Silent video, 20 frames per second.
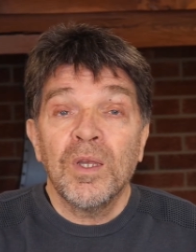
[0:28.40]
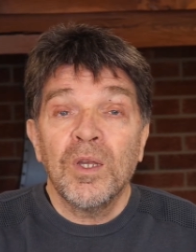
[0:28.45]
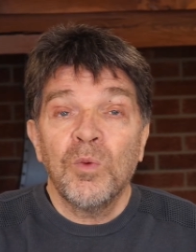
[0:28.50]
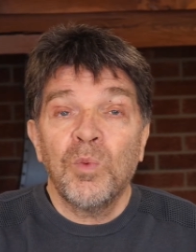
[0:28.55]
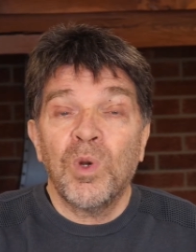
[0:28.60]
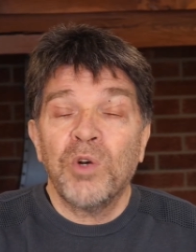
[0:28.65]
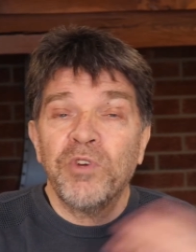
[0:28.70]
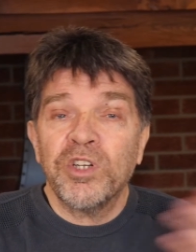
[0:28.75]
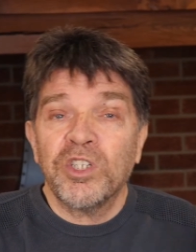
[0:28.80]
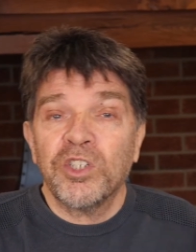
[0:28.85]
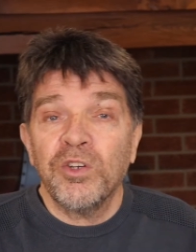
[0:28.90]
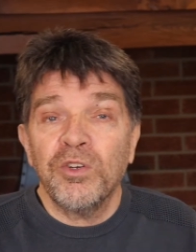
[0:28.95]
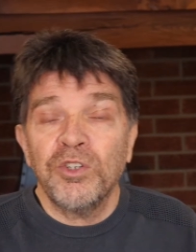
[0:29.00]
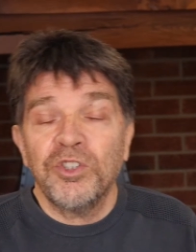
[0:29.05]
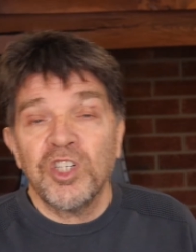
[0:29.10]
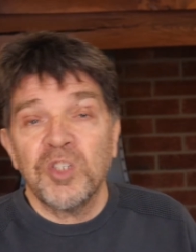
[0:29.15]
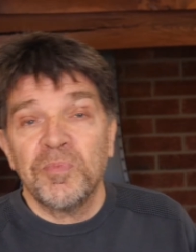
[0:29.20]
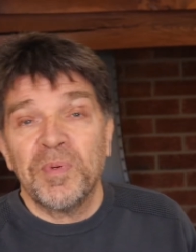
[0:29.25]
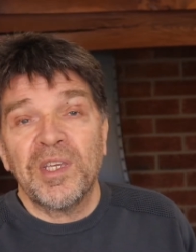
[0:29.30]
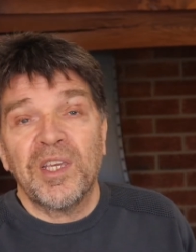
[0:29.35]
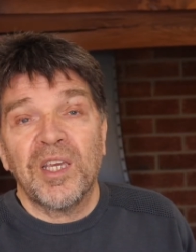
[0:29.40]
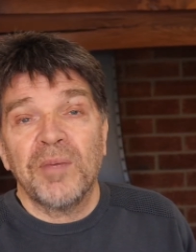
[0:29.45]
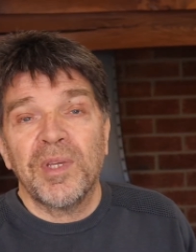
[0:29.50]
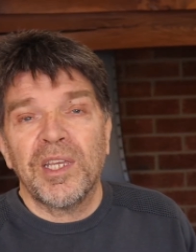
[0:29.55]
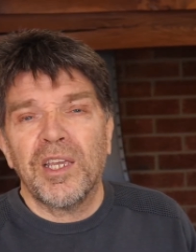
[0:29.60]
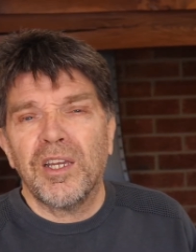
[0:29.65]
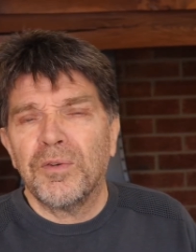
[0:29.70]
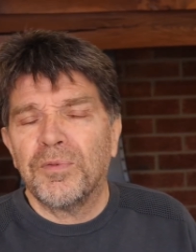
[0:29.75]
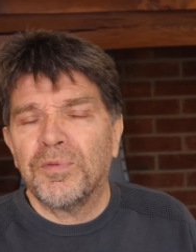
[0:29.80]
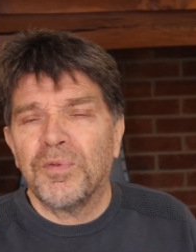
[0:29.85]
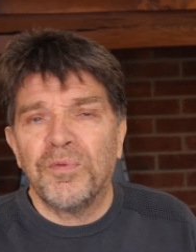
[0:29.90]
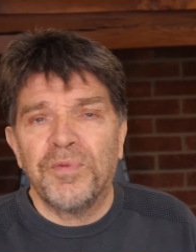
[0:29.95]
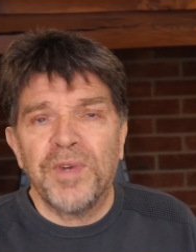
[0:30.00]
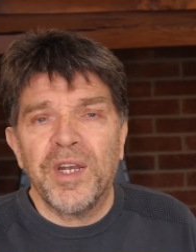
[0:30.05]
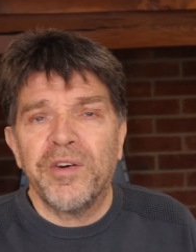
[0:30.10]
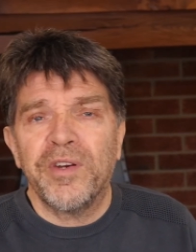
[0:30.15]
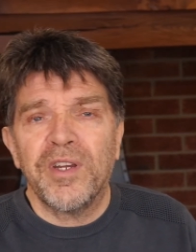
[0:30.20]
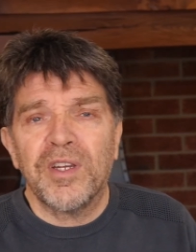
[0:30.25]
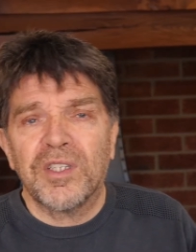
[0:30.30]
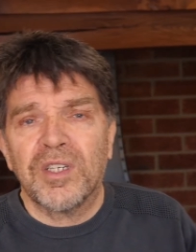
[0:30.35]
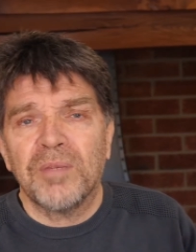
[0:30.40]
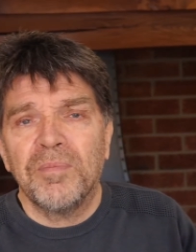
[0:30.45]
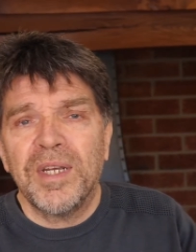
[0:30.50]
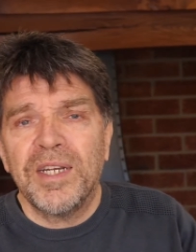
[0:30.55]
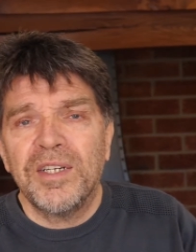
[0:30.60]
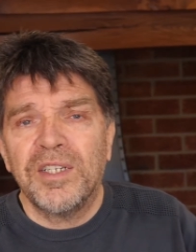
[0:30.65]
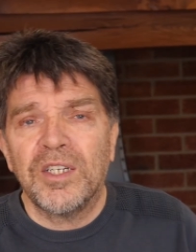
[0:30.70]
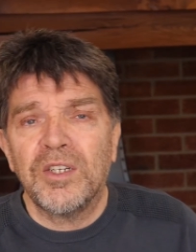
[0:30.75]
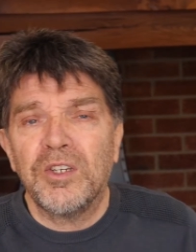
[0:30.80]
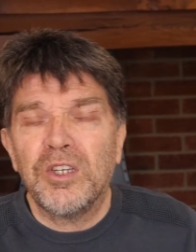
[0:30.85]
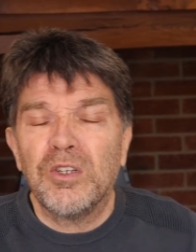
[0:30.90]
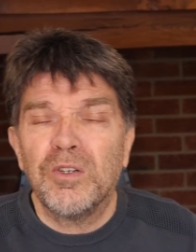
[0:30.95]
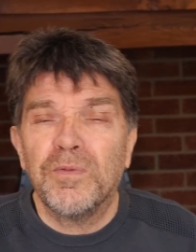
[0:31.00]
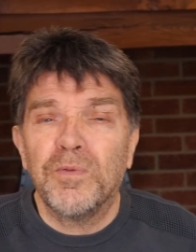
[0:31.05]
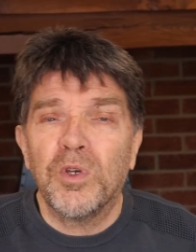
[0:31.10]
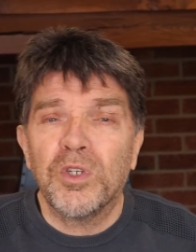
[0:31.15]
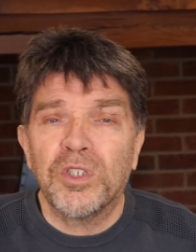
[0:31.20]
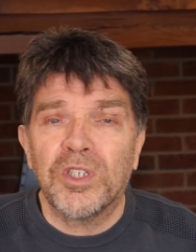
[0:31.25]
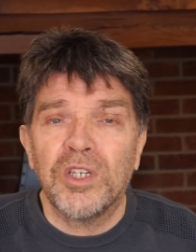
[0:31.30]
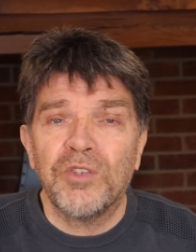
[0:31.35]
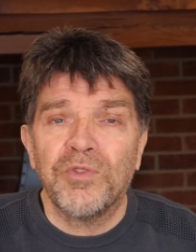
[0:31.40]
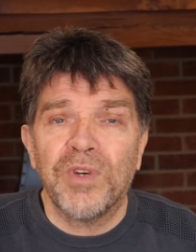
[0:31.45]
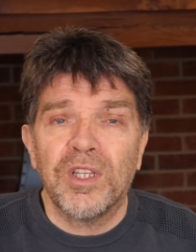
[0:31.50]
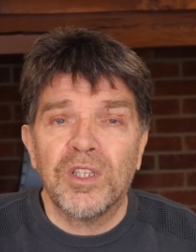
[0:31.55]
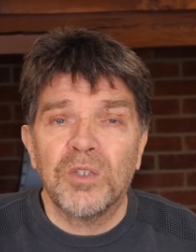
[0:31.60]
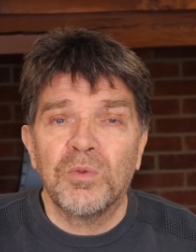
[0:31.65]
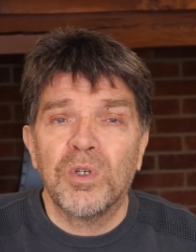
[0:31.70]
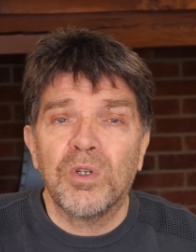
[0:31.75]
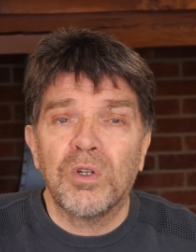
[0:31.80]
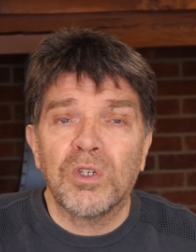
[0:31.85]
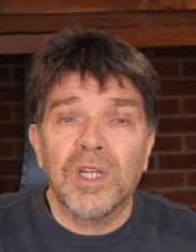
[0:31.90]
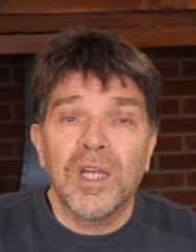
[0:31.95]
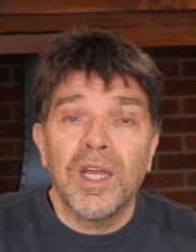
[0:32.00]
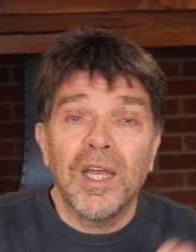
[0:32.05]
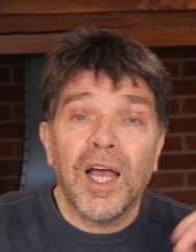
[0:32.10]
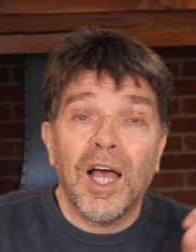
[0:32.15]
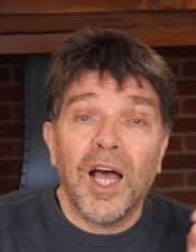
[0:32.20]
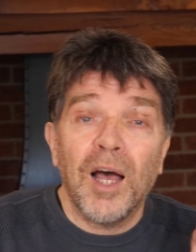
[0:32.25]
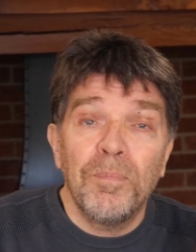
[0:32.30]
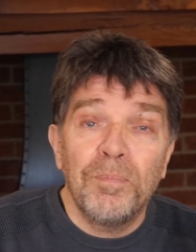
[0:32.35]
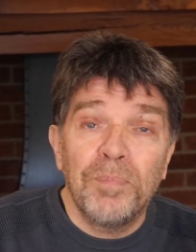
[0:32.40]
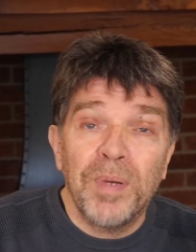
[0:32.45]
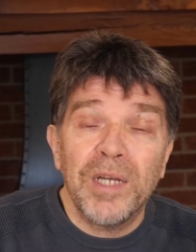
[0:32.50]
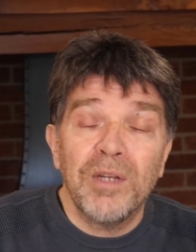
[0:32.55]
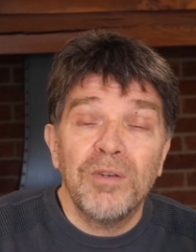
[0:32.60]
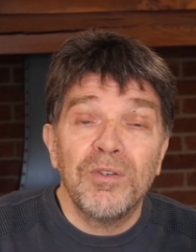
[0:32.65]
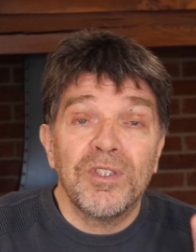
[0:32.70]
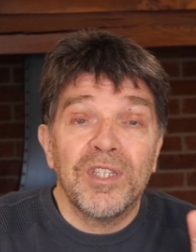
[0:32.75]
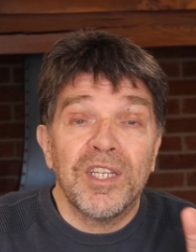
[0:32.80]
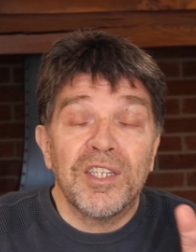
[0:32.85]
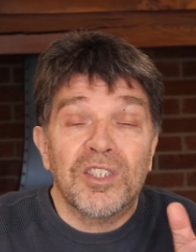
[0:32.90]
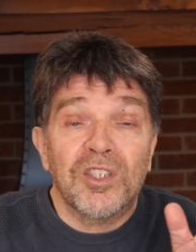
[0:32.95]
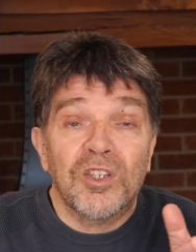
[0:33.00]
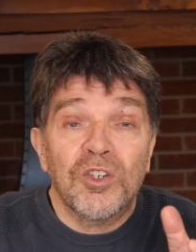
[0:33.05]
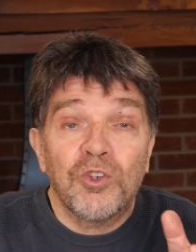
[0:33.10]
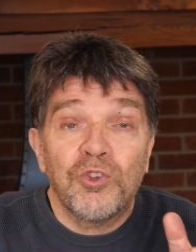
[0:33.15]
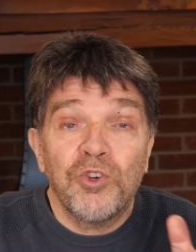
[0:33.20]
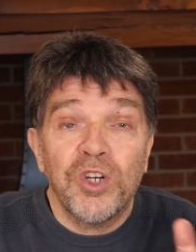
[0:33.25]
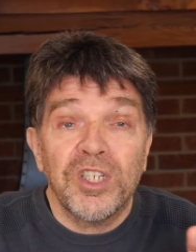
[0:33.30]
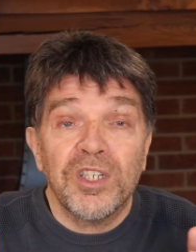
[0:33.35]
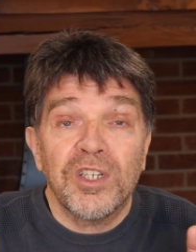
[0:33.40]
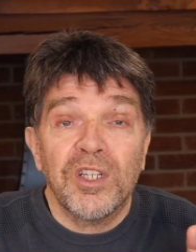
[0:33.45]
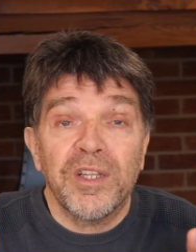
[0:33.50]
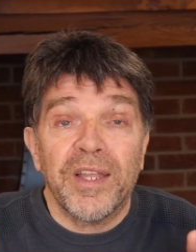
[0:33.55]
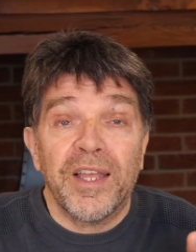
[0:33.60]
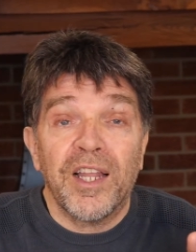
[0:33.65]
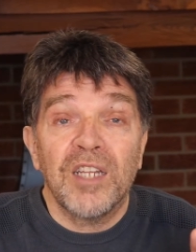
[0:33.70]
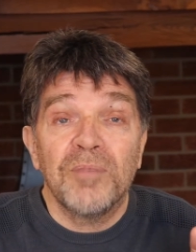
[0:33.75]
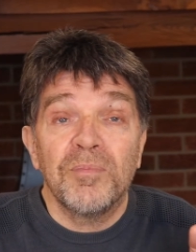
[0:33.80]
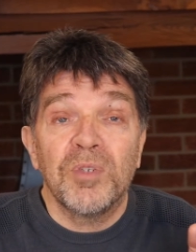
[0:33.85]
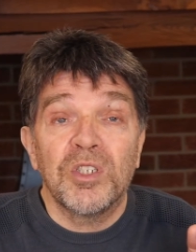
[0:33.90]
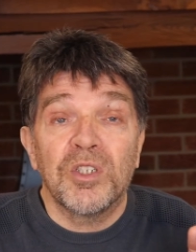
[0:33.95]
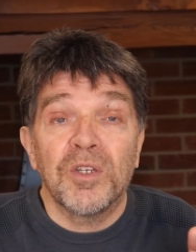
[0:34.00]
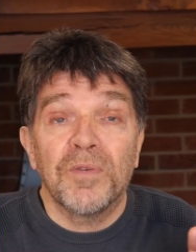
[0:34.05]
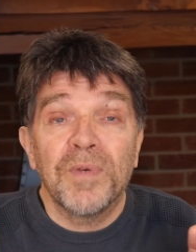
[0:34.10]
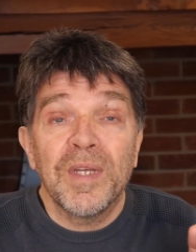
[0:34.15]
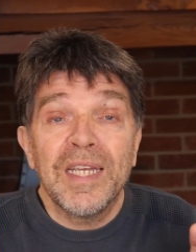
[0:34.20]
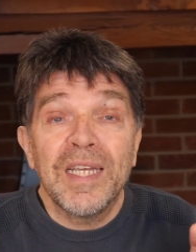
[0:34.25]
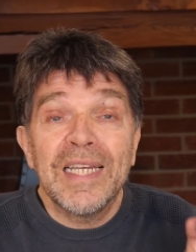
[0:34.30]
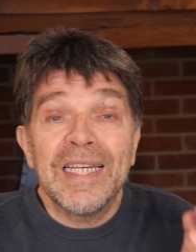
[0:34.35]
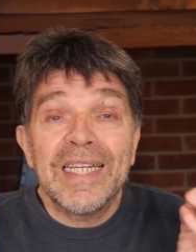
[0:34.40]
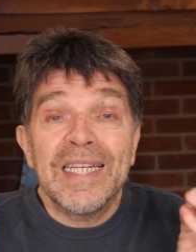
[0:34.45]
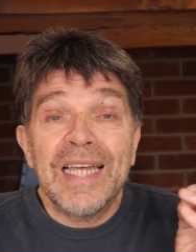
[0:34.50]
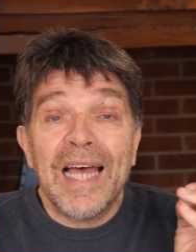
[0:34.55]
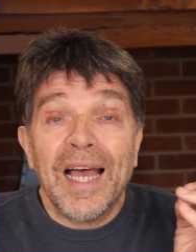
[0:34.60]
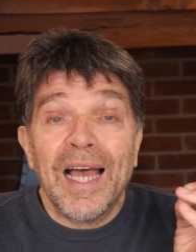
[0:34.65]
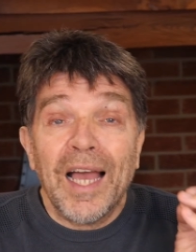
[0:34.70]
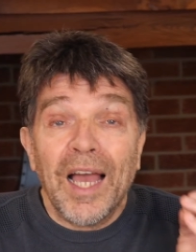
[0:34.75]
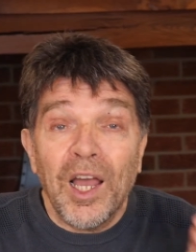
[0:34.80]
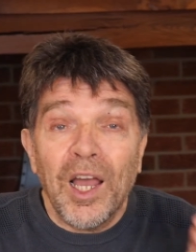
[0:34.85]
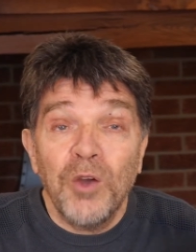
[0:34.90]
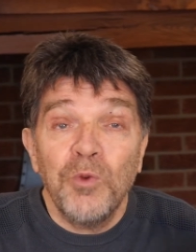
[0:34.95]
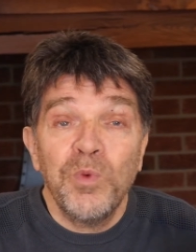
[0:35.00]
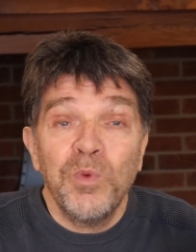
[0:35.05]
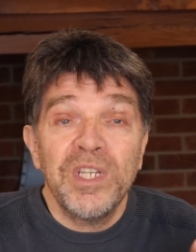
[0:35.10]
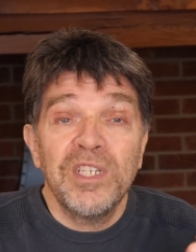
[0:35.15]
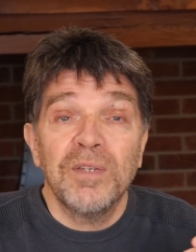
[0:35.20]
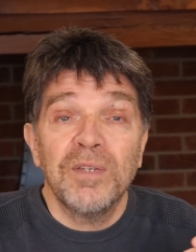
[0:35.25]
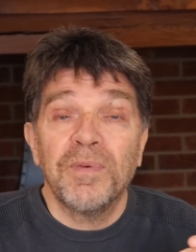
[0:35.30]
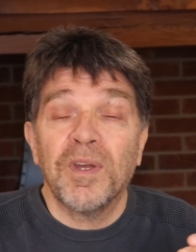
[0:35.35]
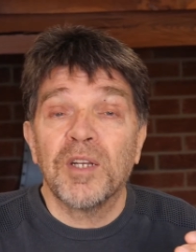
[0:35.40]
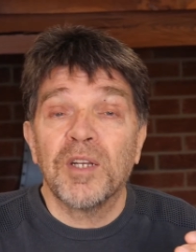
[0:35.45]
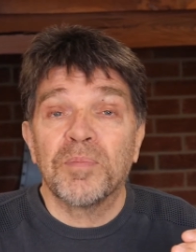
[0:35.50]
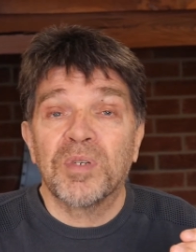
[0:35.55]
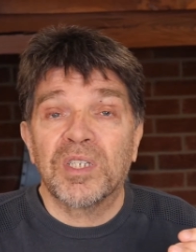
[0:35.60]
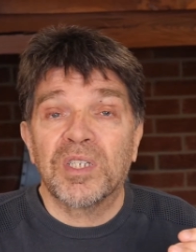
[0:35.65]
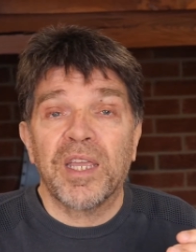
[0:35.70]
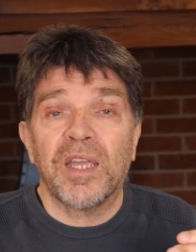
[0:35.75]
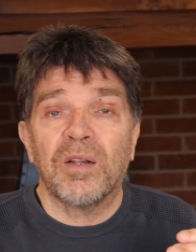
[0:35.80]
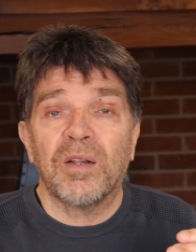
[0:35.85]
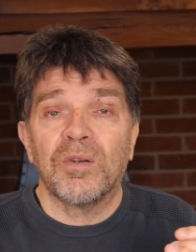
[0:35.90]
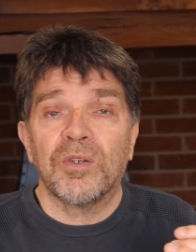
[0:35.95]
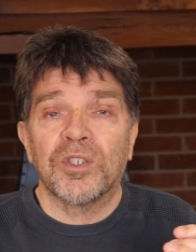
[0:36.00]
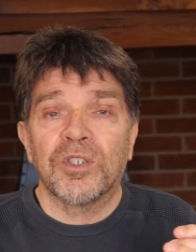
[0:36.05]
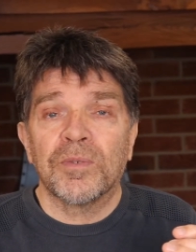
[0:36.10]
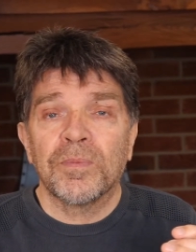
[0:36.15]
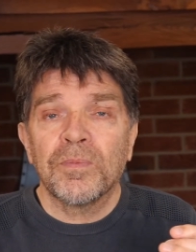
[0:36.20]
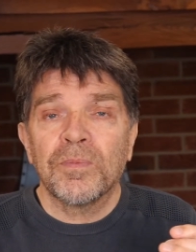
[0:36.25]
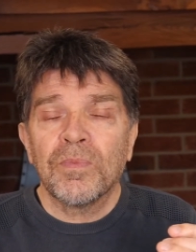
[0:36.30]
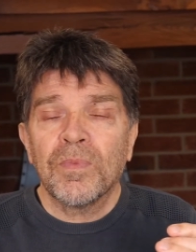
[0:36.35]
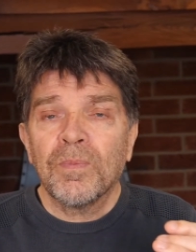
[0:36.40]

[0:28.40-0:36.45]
Well, research has been coming out from various amazing universities around the world about this critical element of how we develop skills.